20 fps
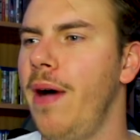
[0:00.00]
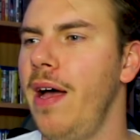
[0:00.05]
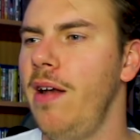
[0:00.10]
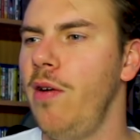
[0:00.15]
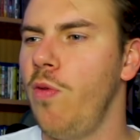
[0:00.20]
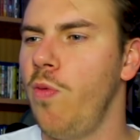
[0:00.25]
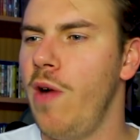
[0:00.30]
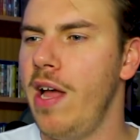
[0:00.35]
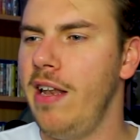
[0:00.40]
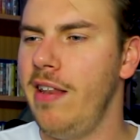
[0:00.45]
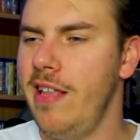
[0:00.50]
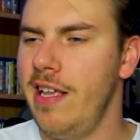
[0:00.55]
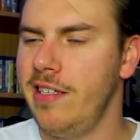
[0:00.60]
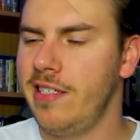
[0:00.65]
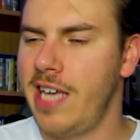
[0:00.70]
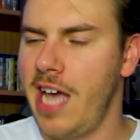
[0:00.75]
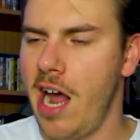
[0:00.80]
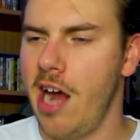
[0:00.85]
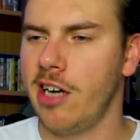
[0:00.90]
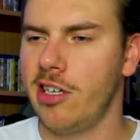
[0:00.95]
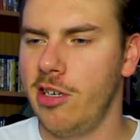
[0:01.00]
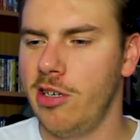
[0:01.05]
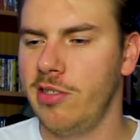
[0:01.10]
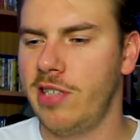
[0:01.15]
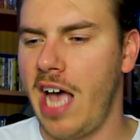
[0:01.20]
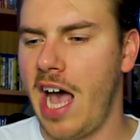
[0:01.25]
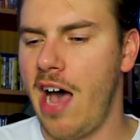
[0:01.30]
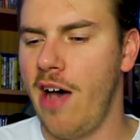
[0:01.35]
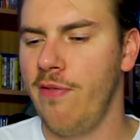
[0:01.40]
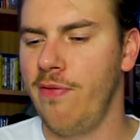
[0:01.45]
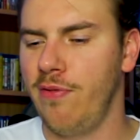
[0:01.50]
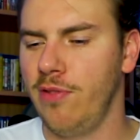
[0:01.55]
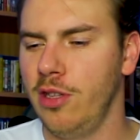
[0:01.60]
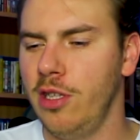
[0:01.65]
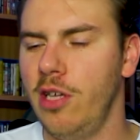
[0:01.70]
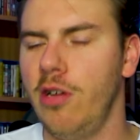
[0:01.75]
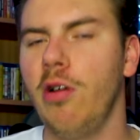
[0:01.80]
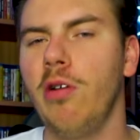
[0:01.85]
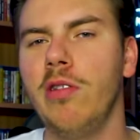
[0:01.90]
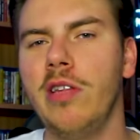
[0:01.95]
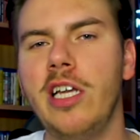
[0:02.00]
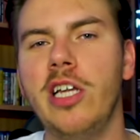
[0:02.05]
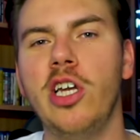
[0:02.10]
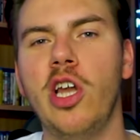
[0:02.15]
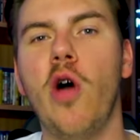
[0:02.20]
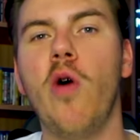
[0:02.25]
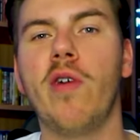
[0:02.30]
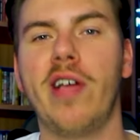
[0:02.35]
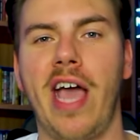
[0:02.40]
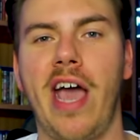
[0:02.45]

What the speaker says: But when these characters have literally no